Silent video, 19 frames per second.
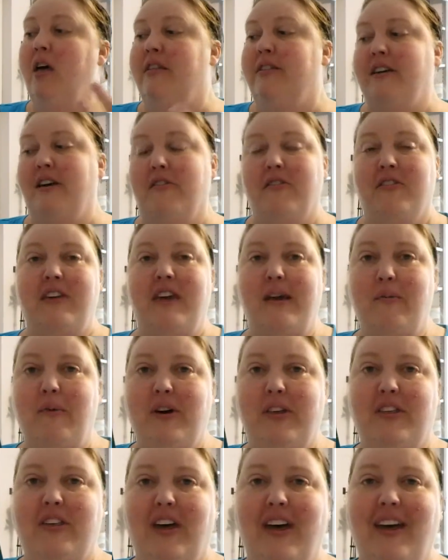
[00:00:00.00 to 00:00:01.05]
The other thing
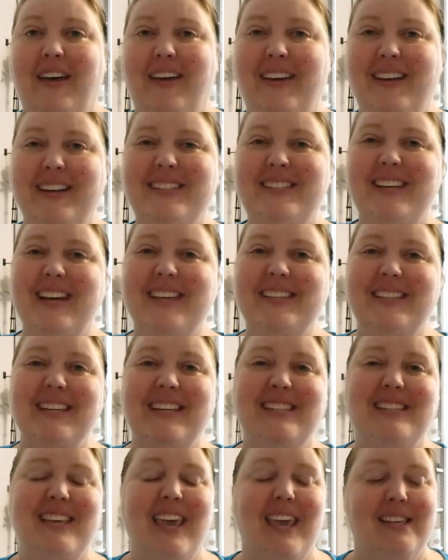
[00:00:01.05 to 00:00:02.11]
with Jason
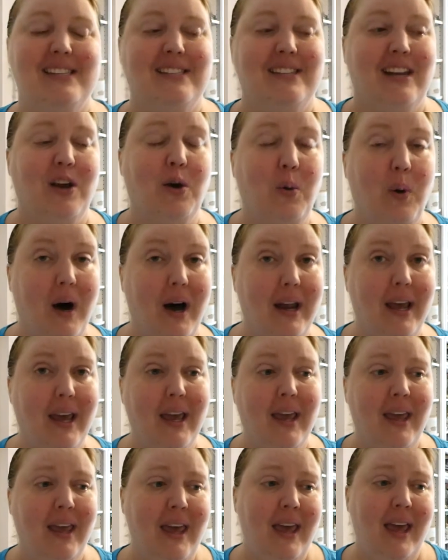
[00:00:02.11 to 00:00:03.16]
is he has an
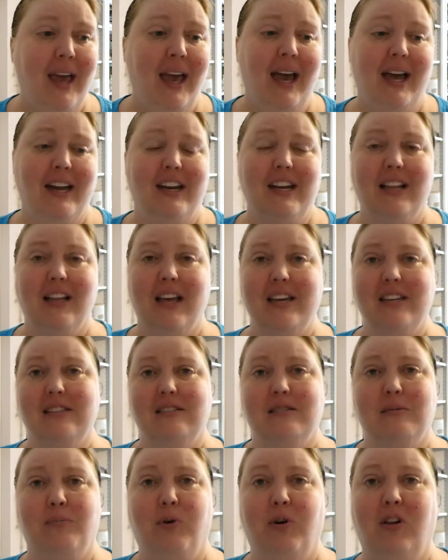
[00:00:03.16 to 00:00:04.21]
iguana and he likes
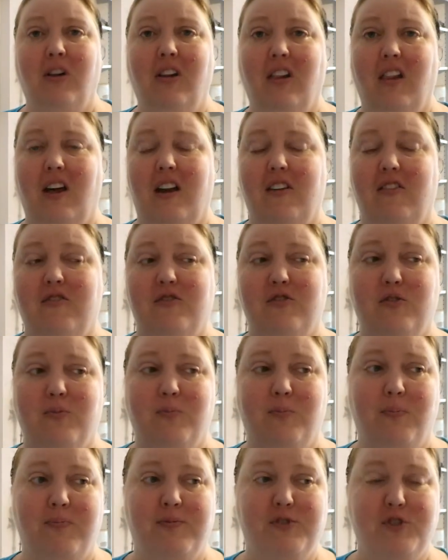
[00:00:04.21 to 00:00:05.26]
to pull a lot of
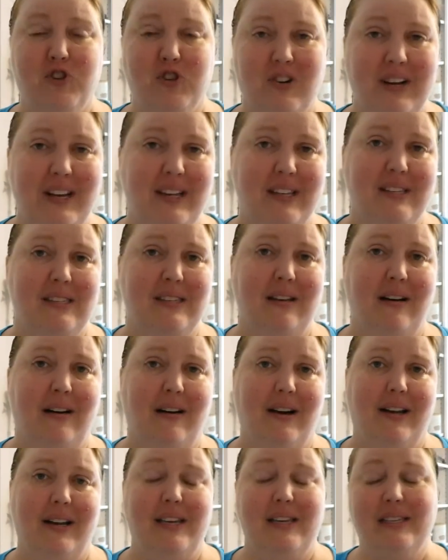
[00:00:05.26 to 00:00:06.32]
tricks
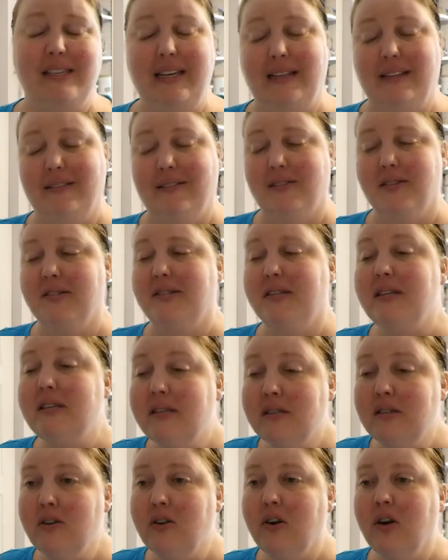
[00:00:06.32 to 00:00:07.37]
on his elder
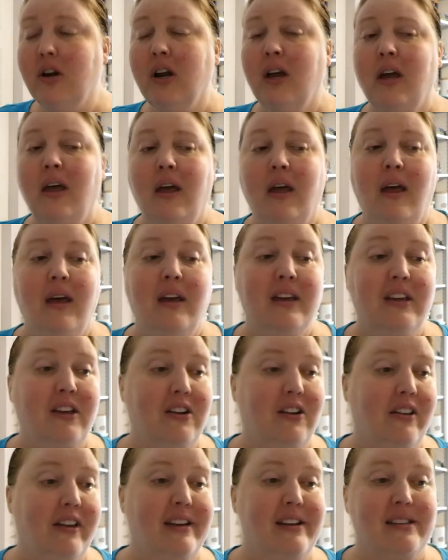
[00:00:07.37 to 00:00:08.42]
sister, you
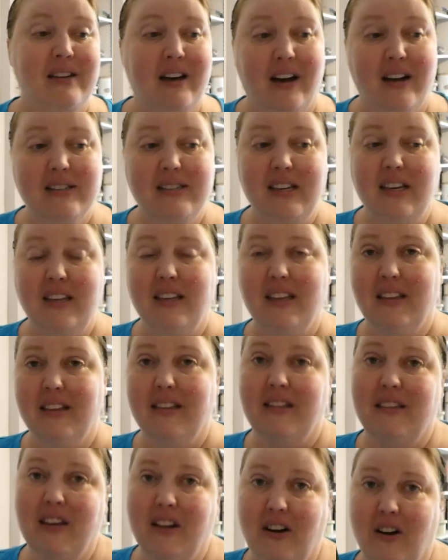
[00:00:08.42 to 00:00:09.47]
know, like tossing
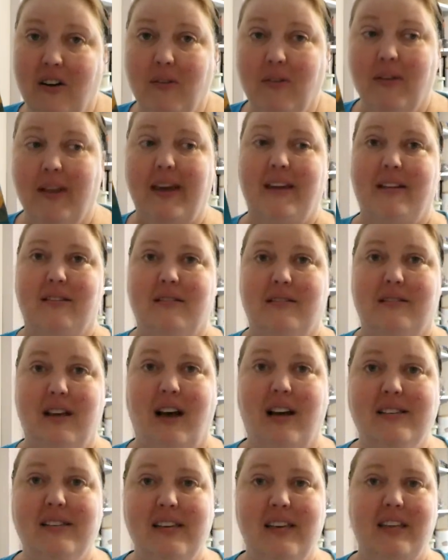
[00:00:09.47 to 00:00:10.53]

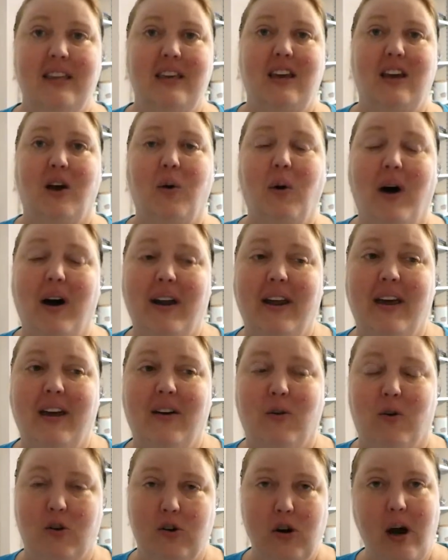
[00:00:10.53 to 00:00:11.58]
the
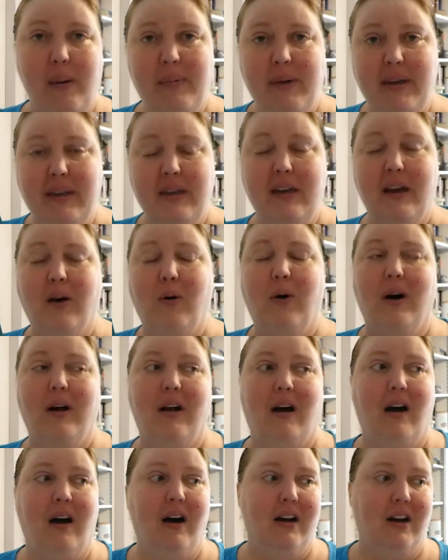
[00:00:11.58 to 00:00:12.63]
iguana or dropping the
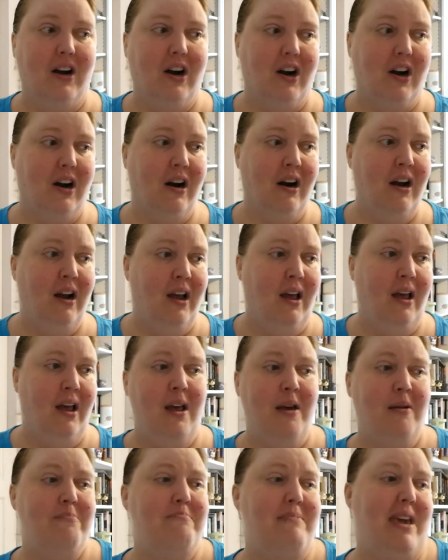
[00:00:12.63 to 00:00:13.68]
iguana on her,
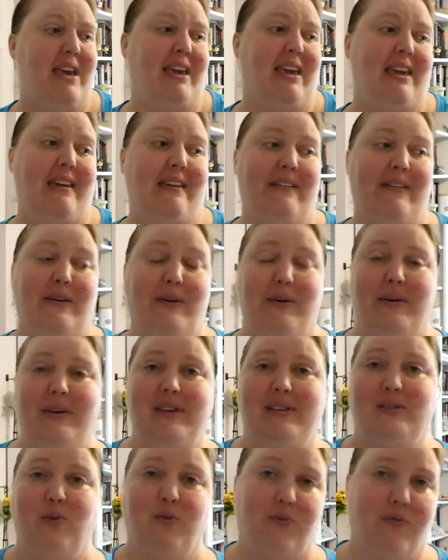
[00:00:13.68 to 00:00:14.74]
making
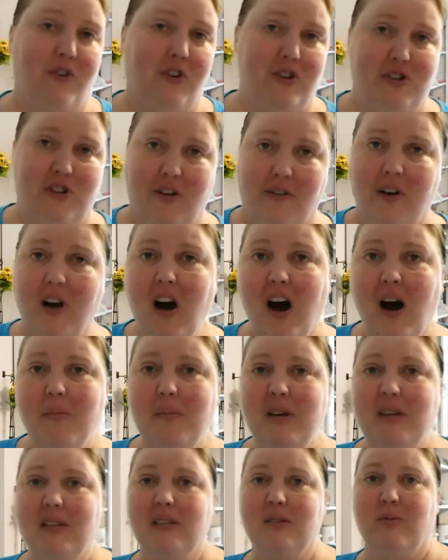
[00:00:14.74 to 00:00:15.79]
his own version of
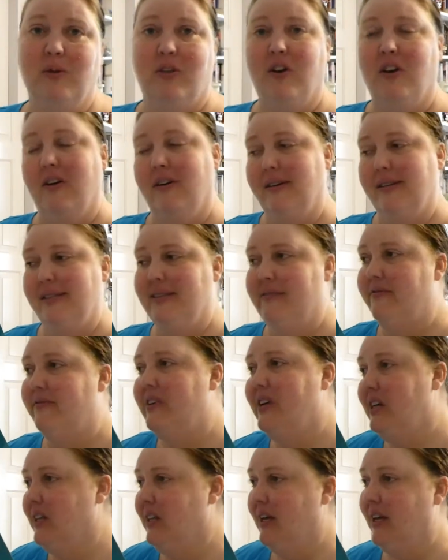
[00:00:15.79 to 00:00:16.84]
comics with her as the
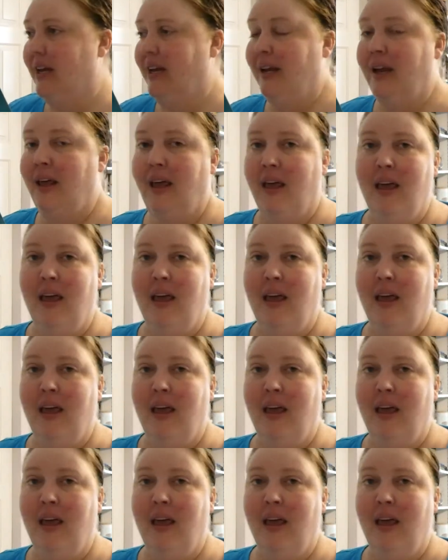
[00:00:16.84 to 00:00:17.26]
villain.